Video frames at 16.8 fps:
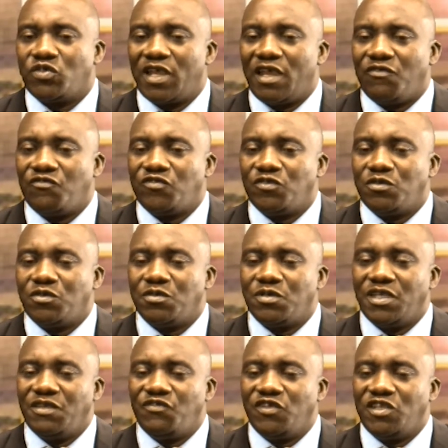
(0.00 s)
have
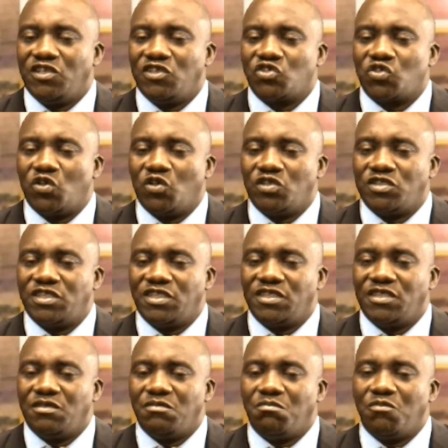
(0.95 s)
even scored
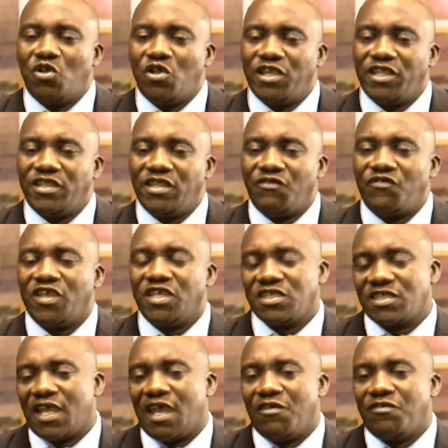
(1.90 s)
more in the
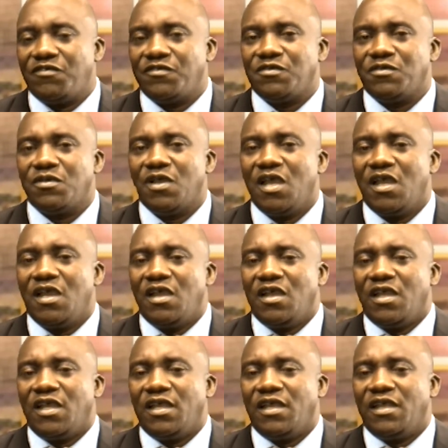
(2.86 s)
first half.
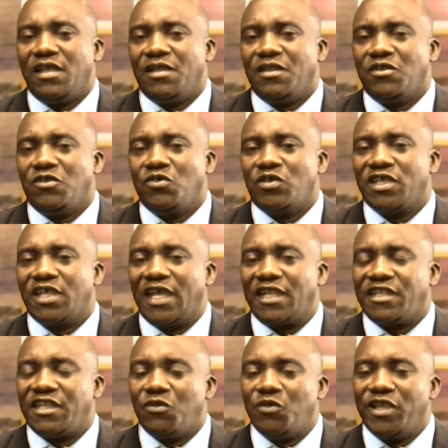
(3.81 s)
Looking
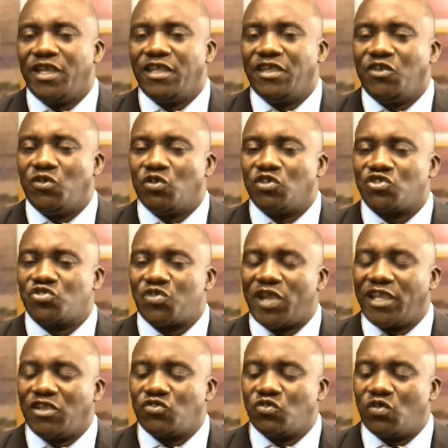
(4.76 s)
at the way he was
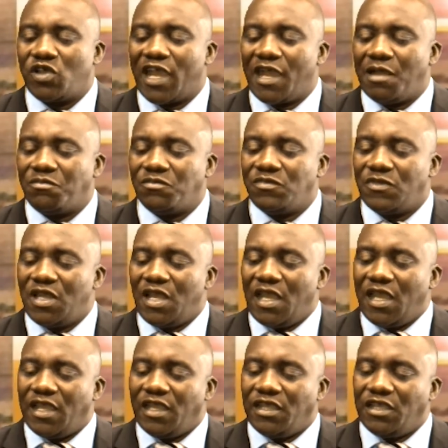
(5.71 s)
trying to come,
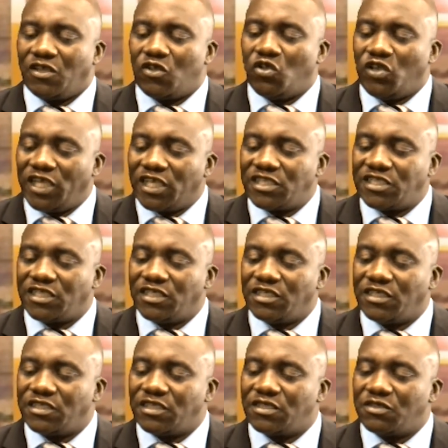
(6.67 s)

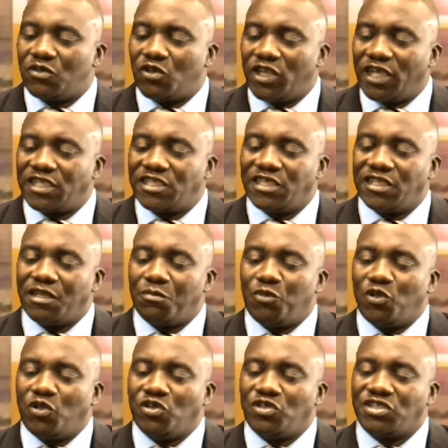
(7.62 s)
collecting the
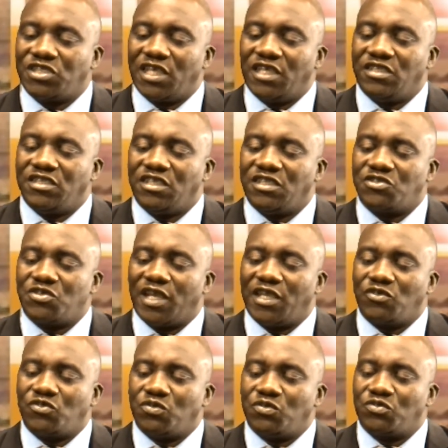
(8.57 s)
balls and
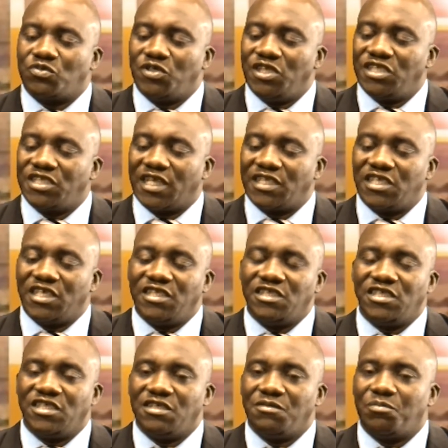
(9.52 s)
trying to
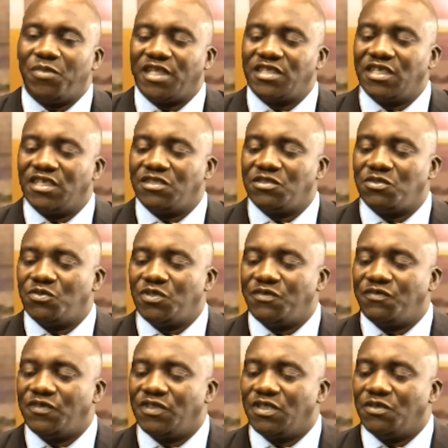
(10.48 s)
interchange passes
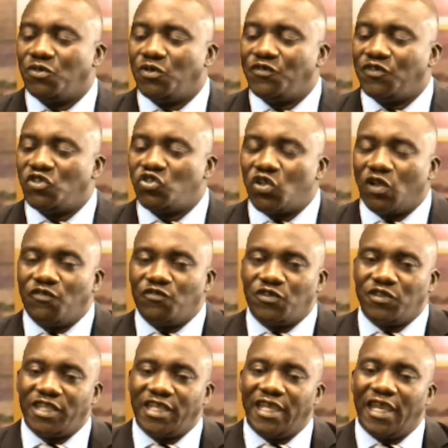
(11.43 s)
with
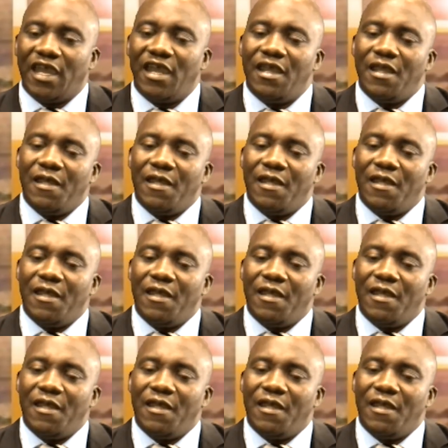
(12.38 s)
Njovu there.